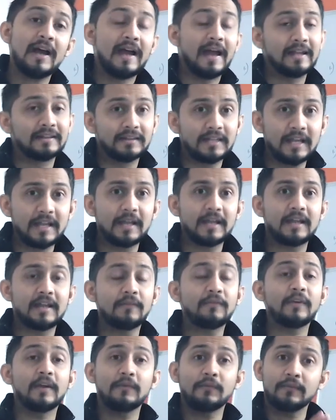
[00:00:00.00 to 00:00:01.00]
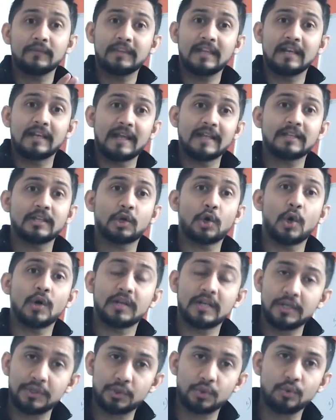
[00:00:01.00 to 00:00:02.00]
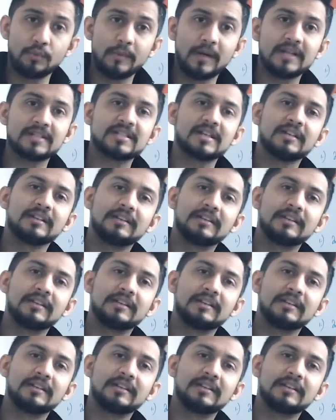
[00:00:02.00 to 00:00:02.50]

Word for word: and they if they like the content too much,